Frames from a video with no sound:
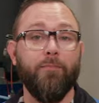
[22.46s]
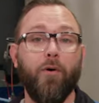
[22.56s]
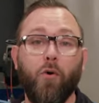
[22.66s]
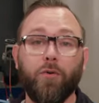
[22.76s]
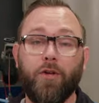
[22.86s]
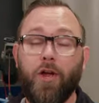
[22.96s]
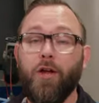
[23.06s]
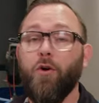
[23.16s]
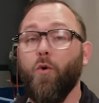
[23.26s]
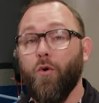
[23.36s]
a bolt
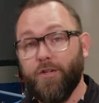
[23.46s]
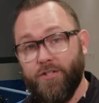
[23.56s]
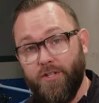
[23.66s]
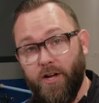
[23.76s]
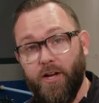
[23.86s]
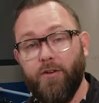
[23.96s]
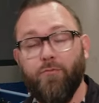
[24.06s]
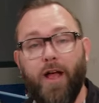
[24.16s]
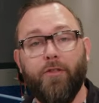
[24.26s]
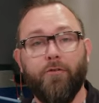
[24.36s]
or a stud
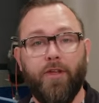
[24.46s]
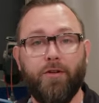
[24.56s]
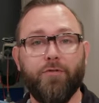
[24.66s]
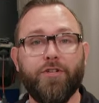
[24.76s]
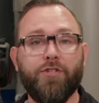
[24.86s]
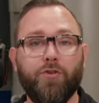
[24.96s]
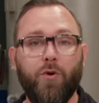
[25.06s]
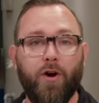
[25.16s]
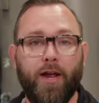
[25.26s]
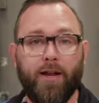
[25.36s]
rather than
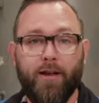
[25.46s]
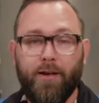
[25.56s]
restore it.